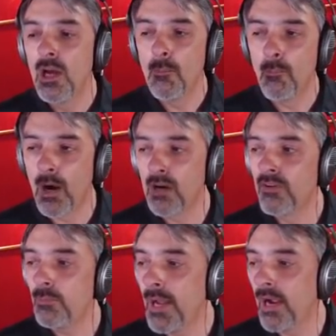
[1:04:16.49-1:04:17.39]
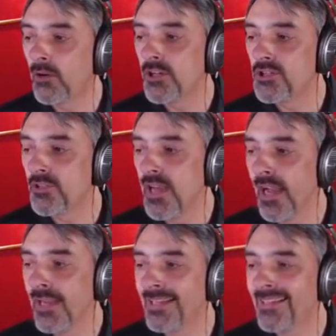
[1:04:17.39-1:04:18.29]
Marvel Powers
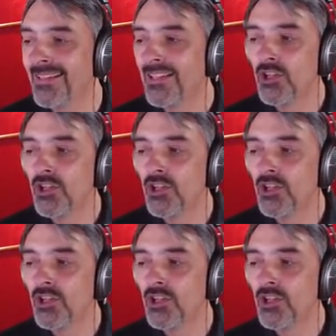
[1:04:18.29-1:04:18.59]
United,